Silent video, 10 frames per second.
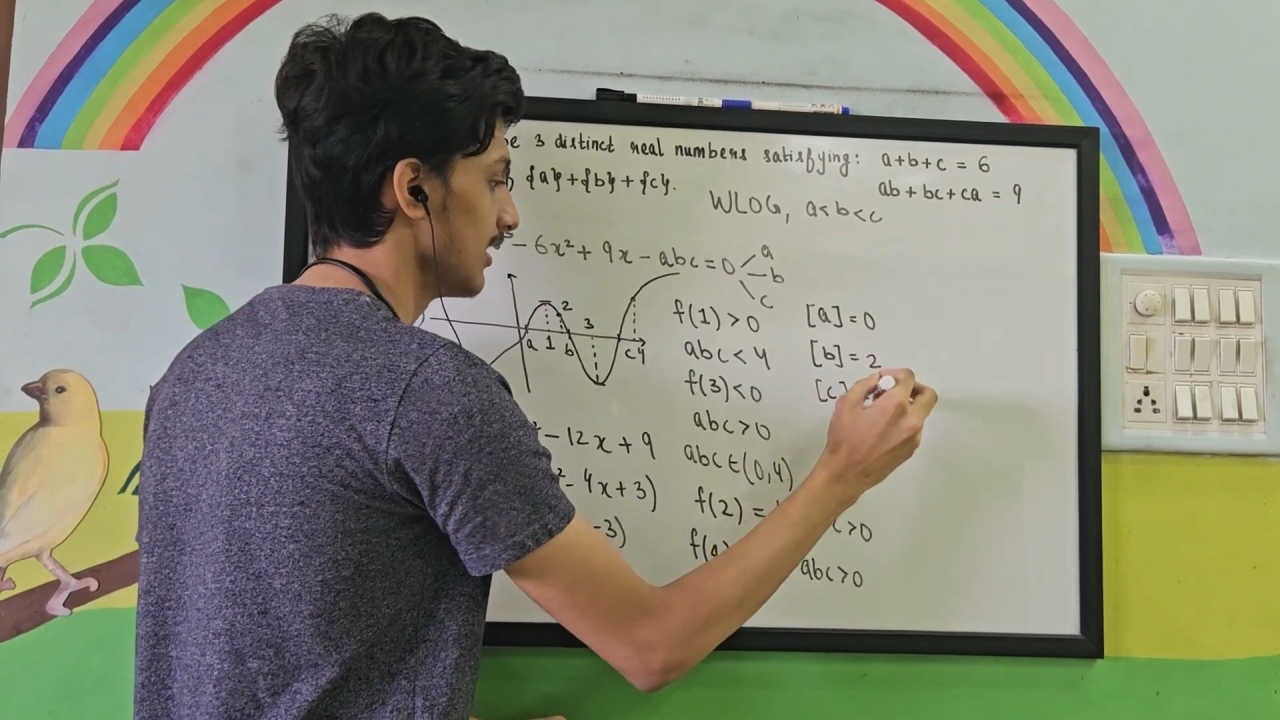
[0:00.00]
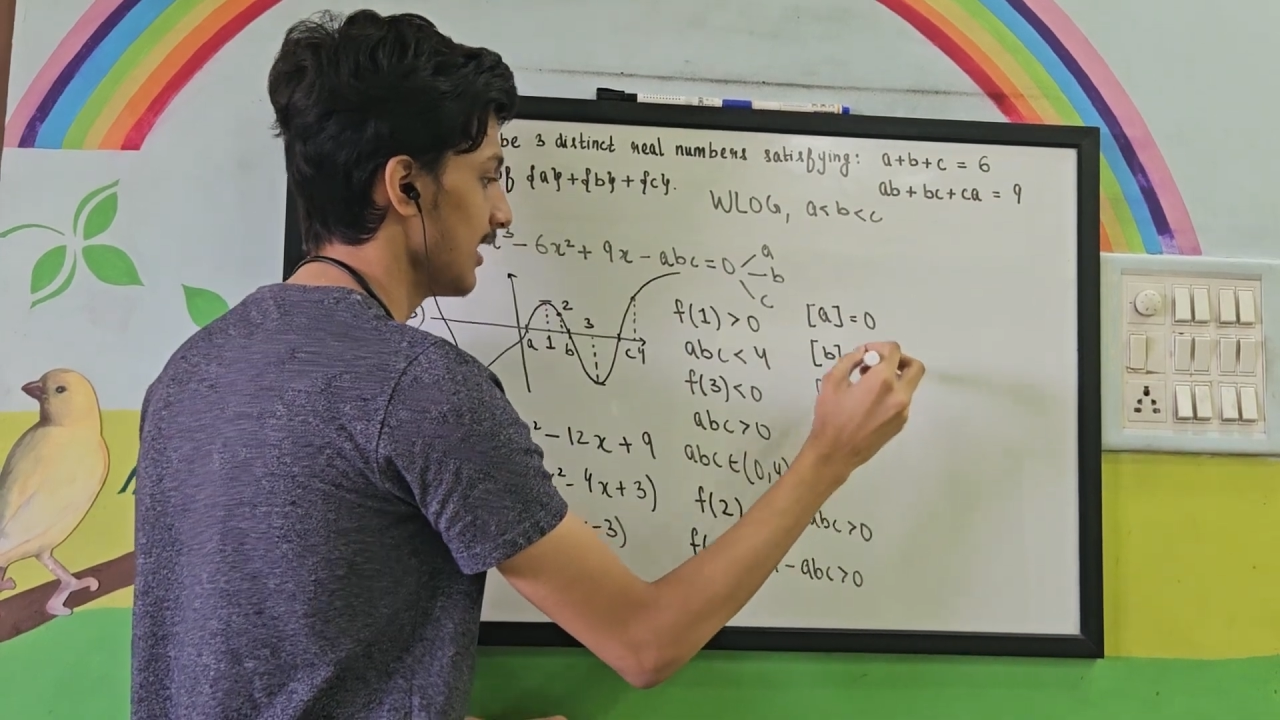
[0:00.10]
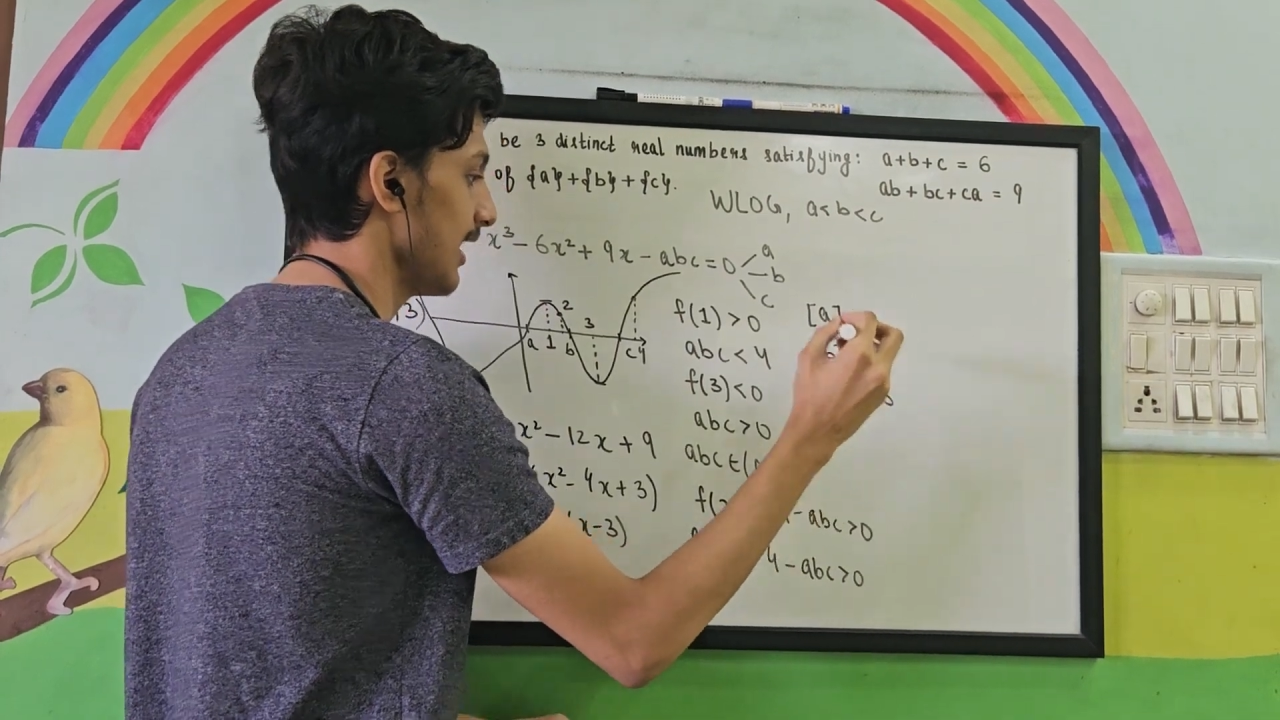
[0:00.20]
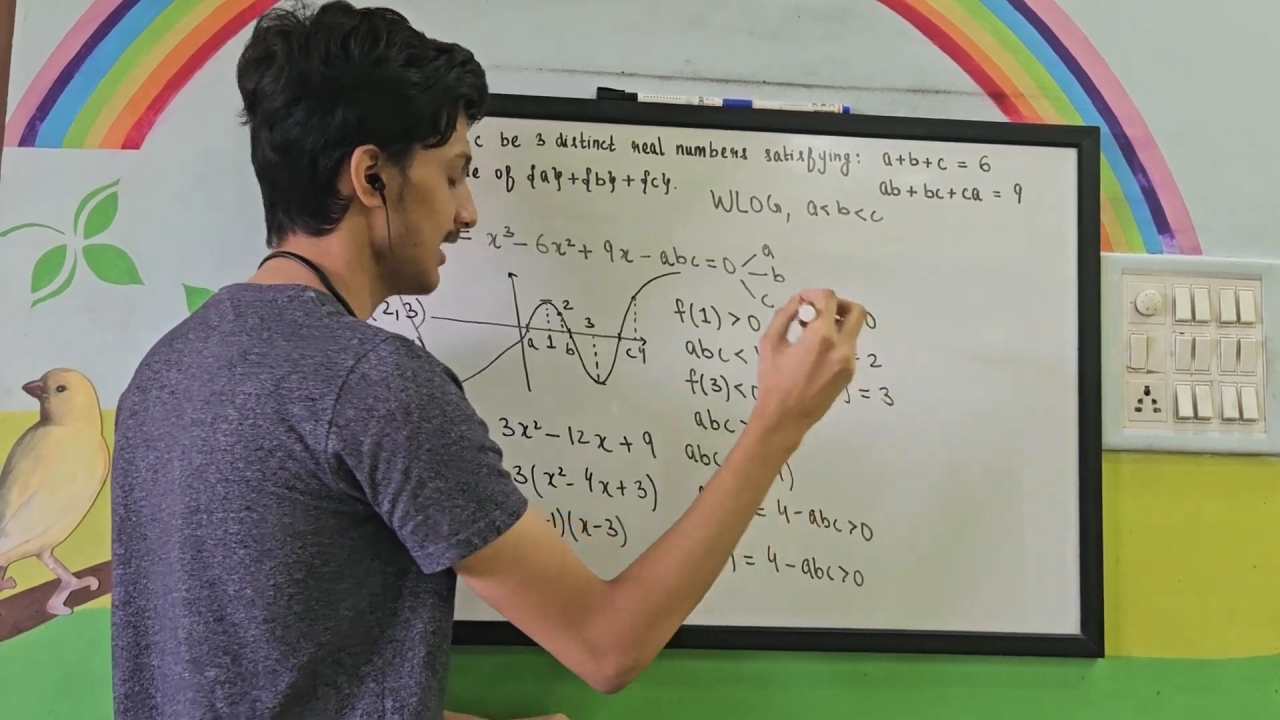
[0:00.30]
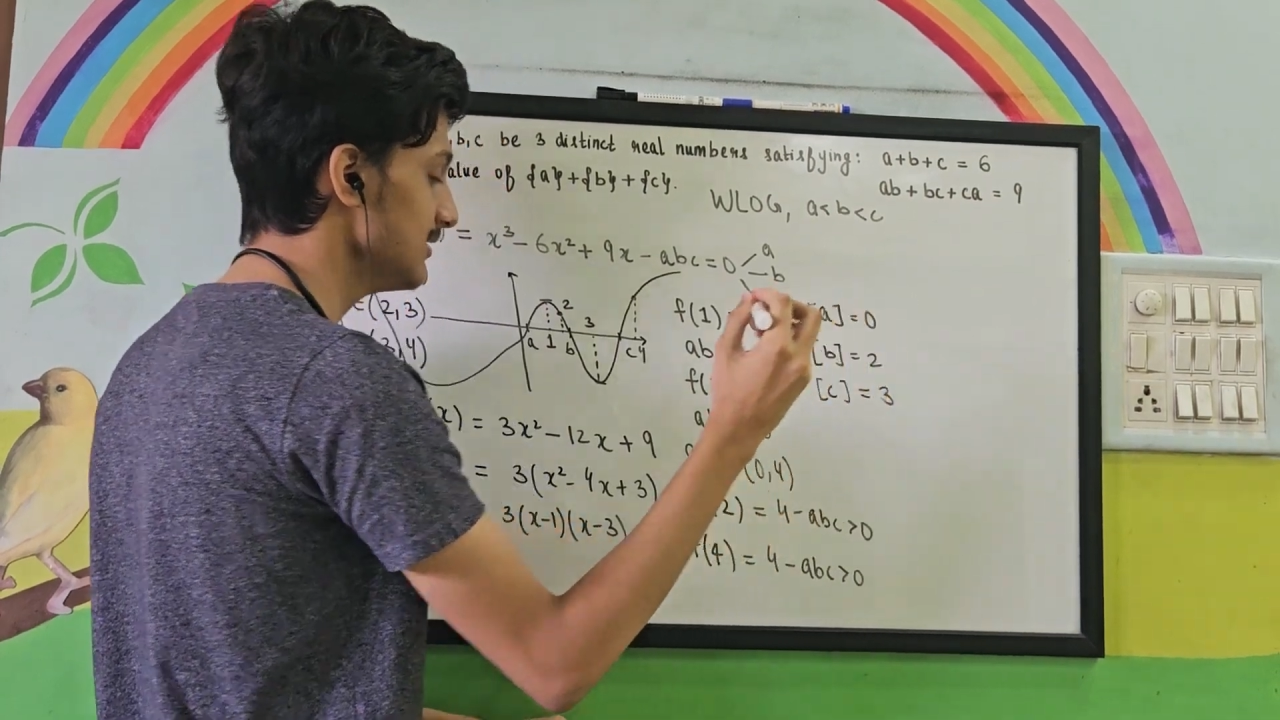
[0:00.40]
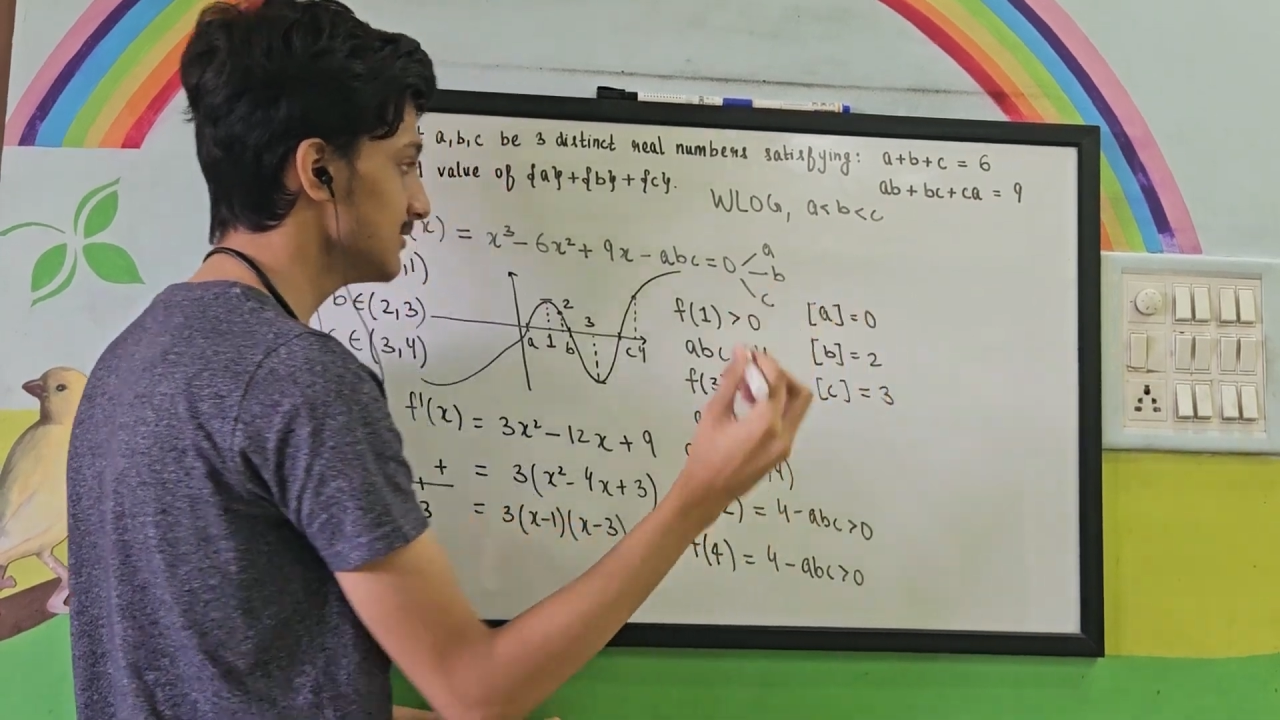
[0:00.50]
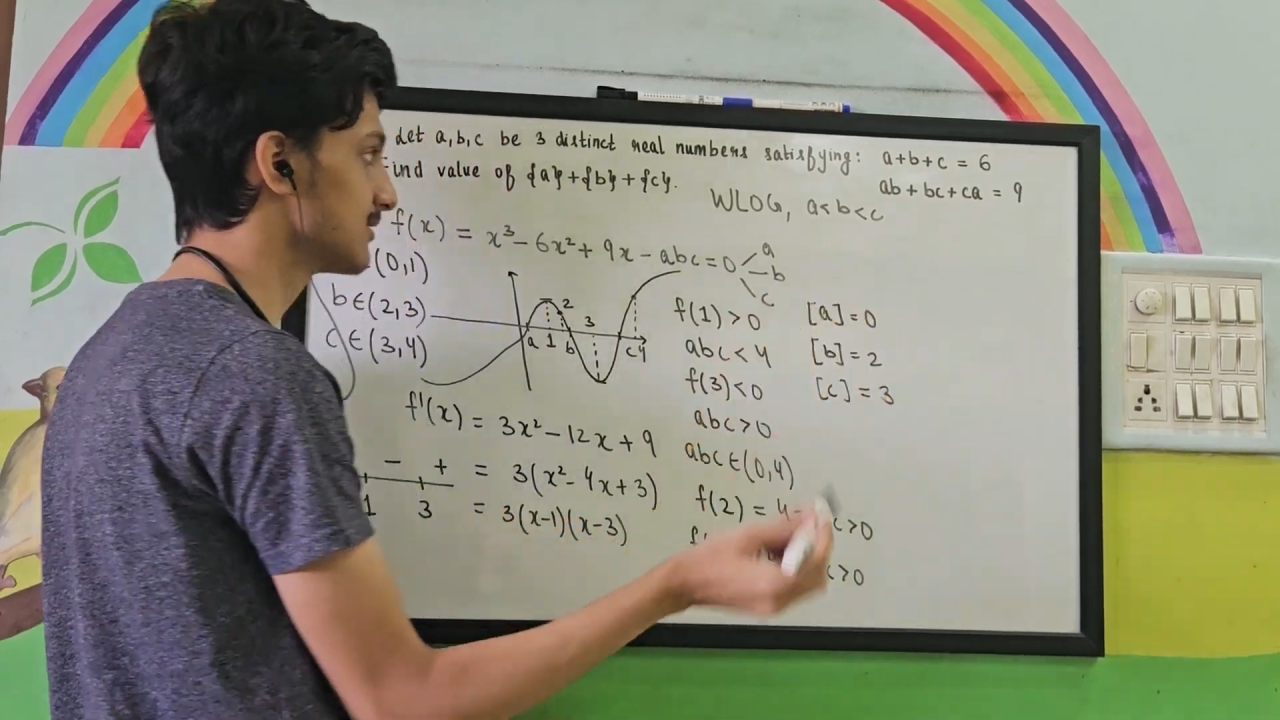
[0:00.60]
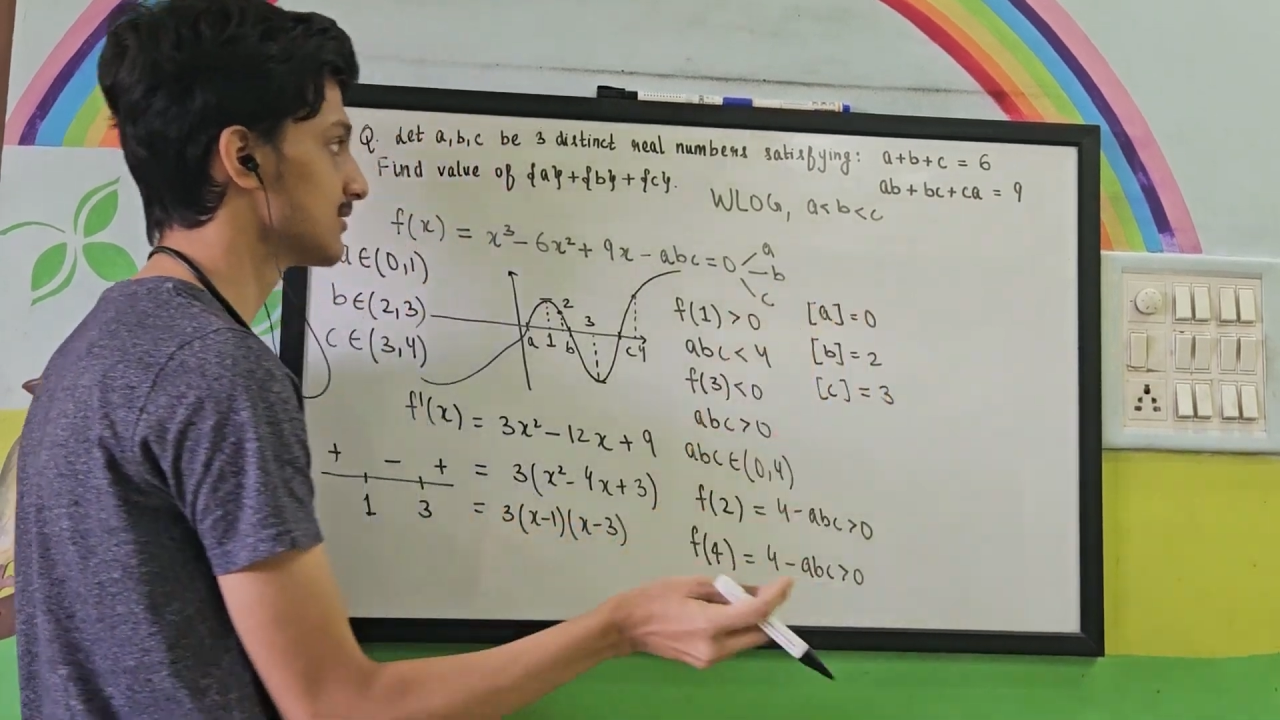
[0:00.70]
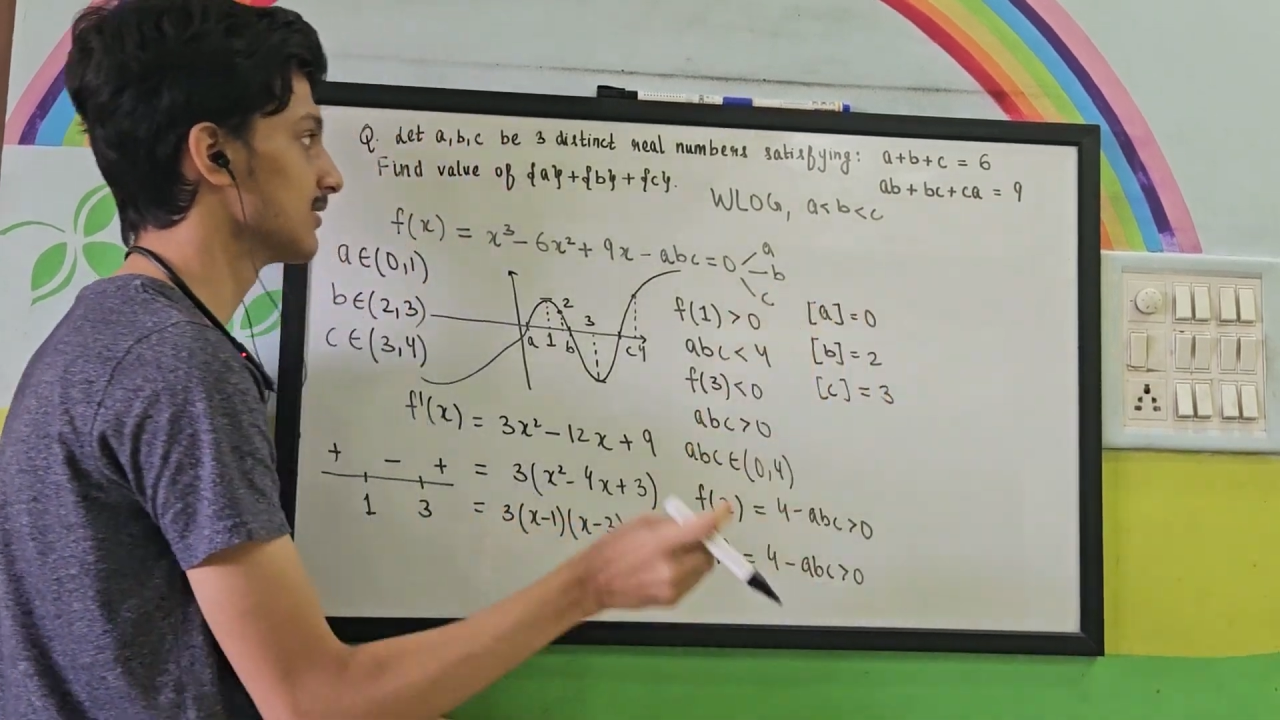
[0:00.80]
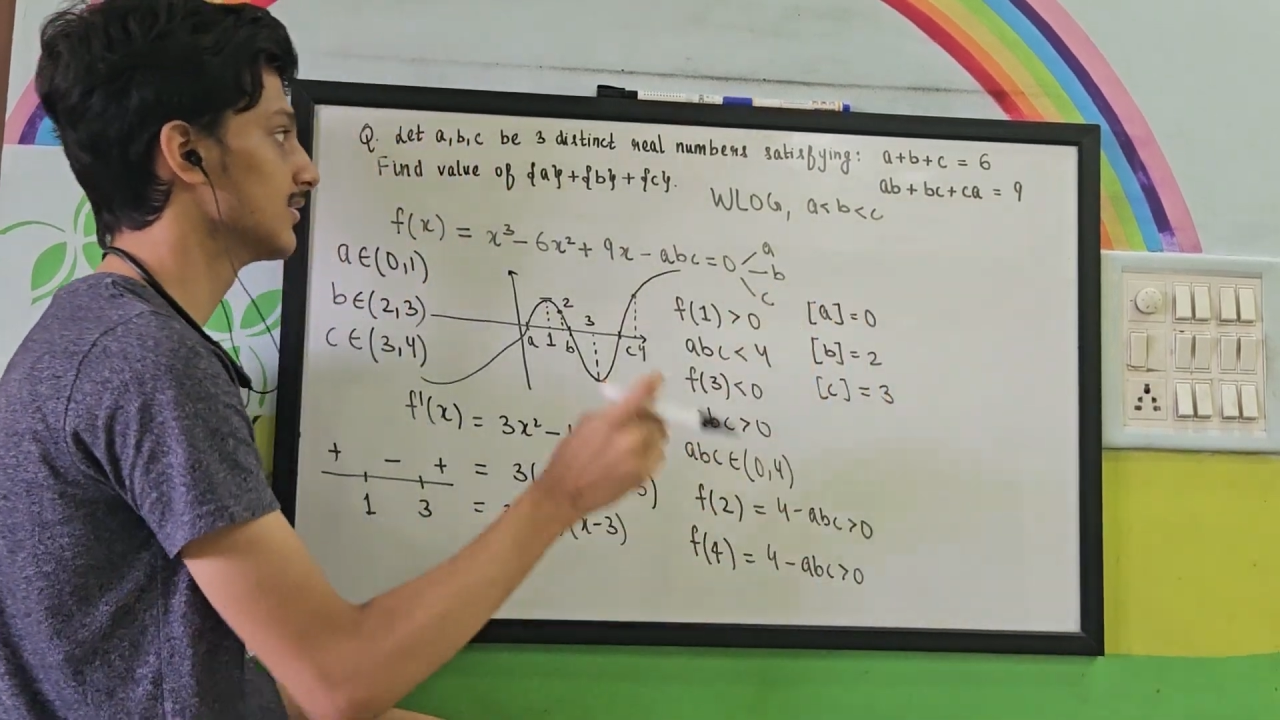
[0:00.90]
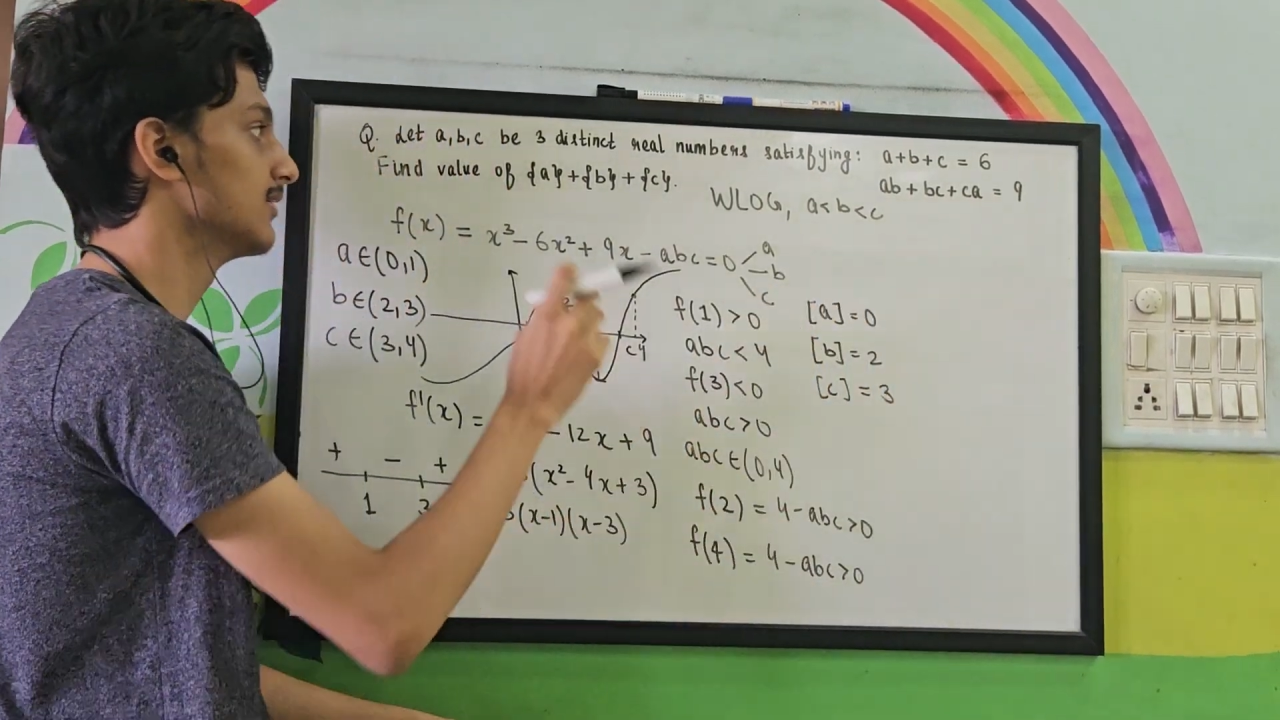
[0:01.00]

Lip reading: Hence,